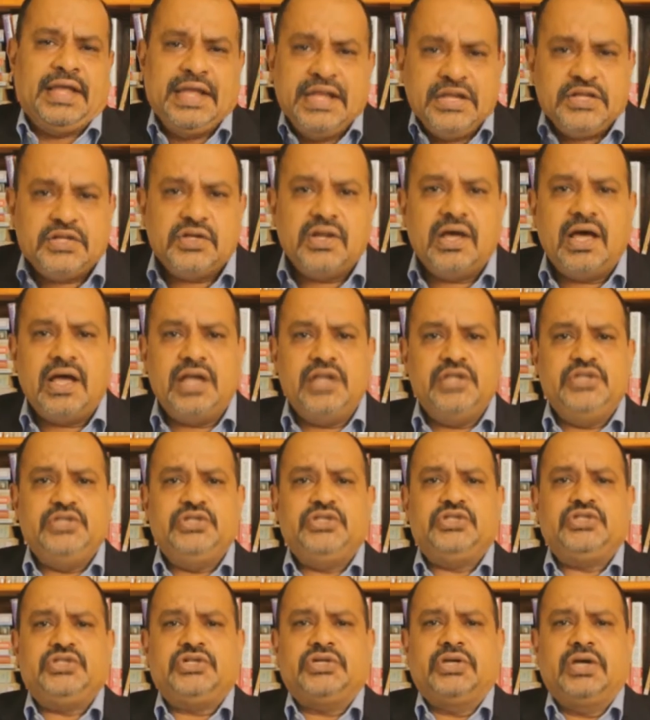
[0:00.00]
eat
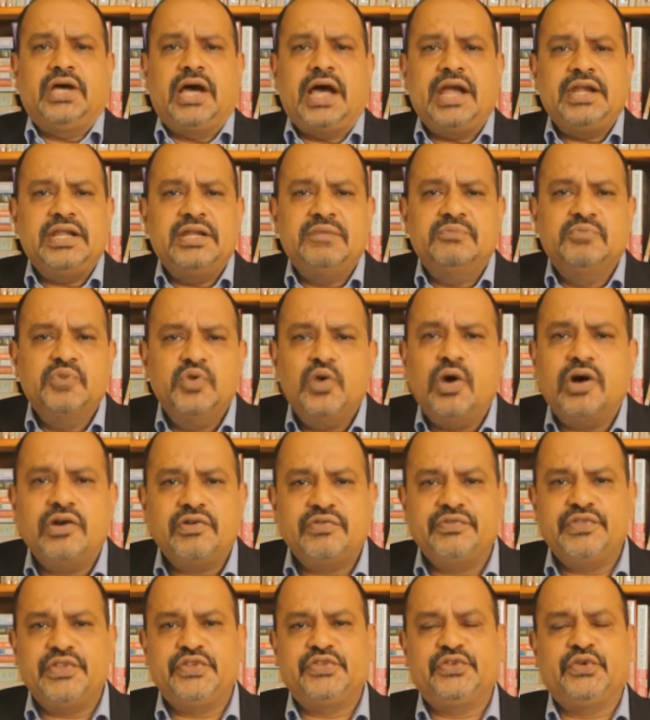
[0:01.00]
lunch, I didn't move
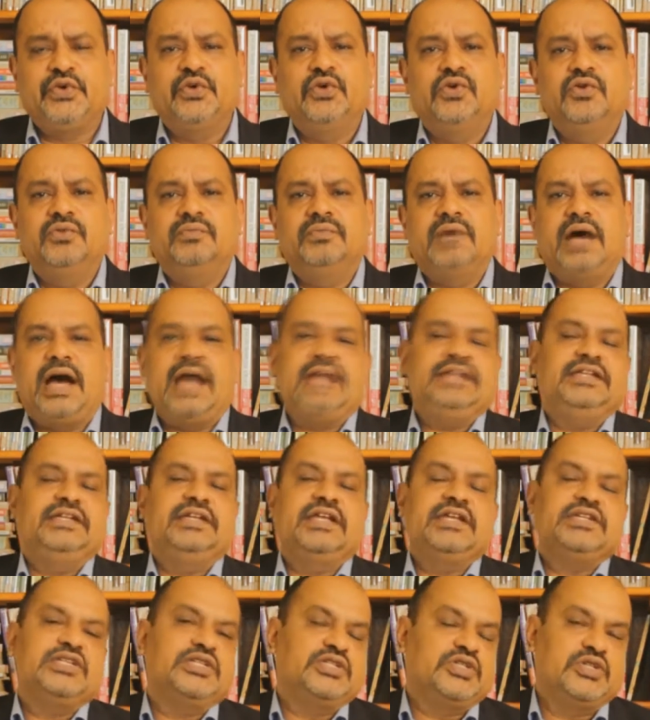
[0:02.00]
out of this room, I
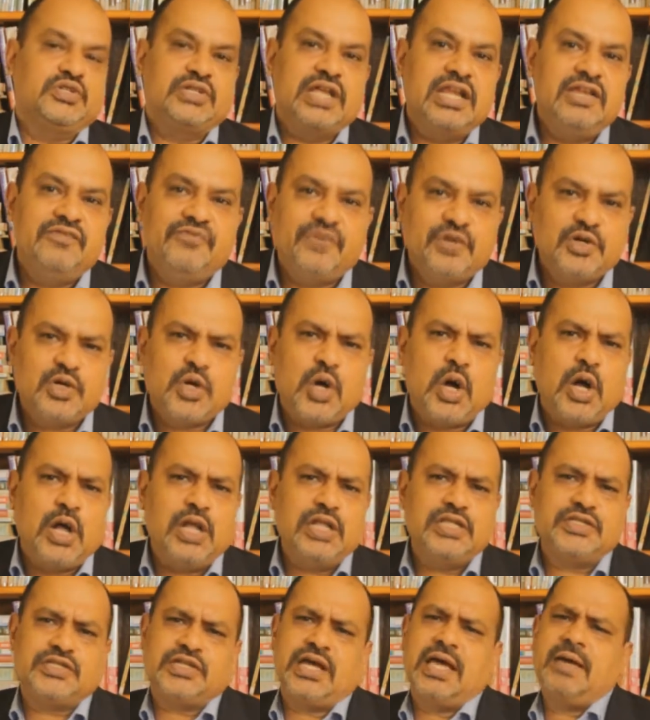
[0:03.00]
didn't attend to telephone
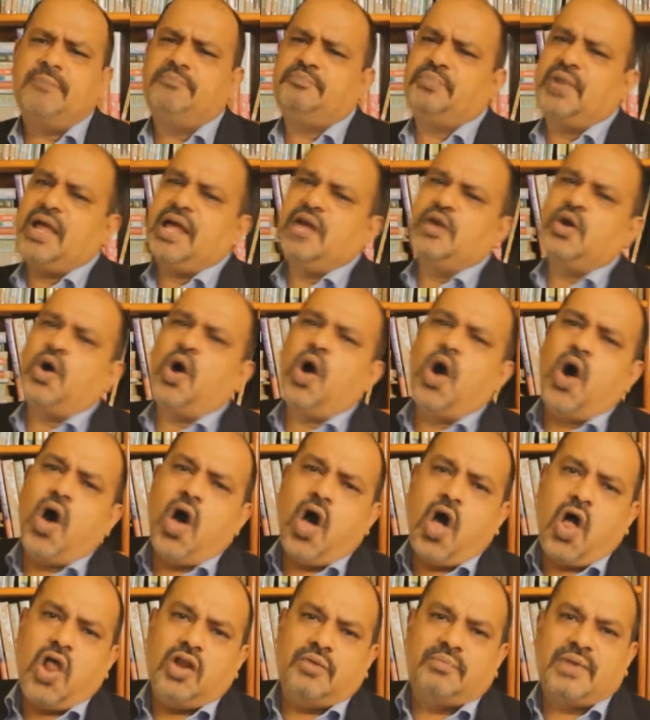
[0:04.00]
calls, I applied
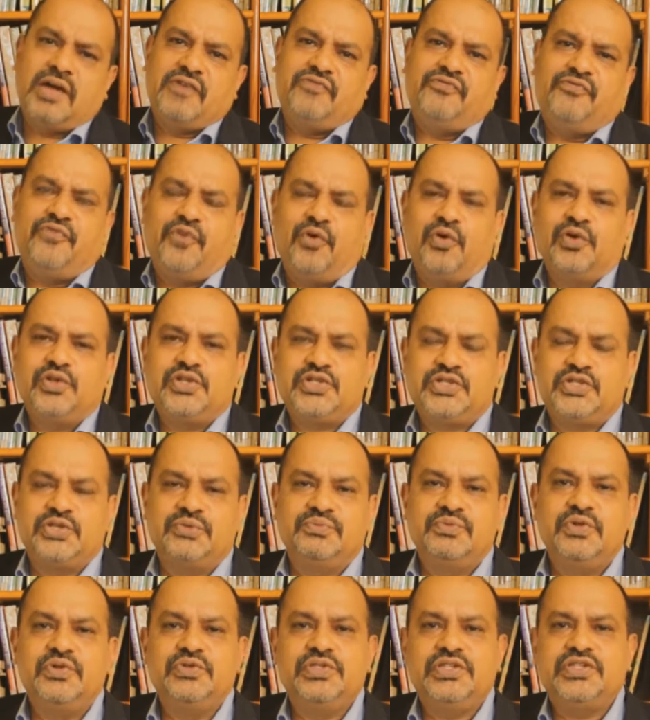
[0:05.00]
all my force
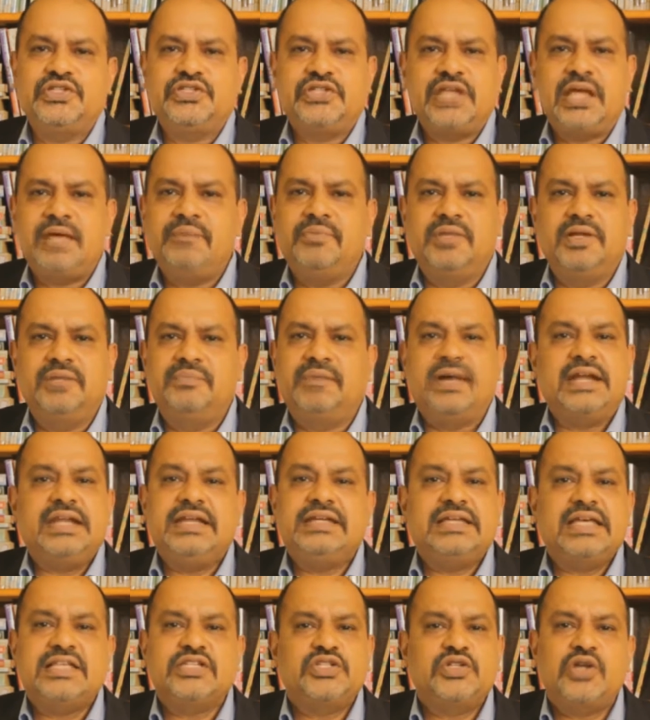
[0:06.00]
to move this table,
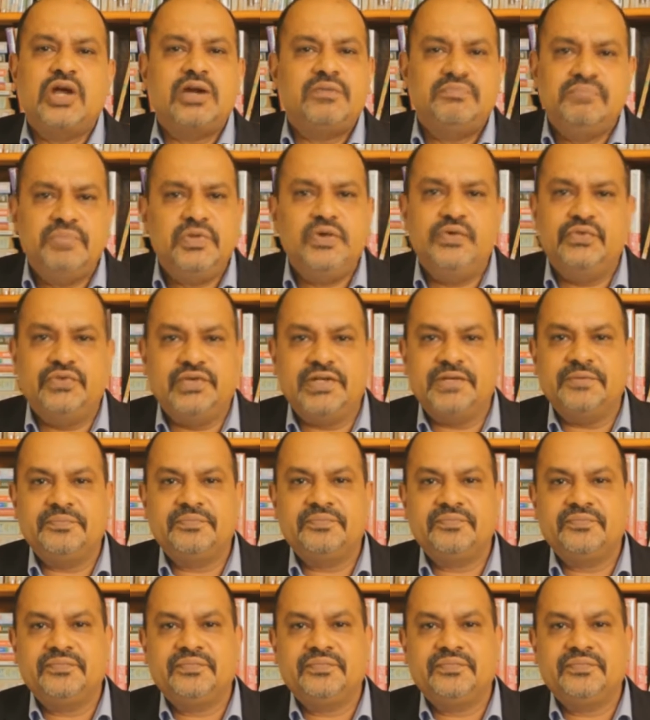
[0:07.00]
but it has not moved.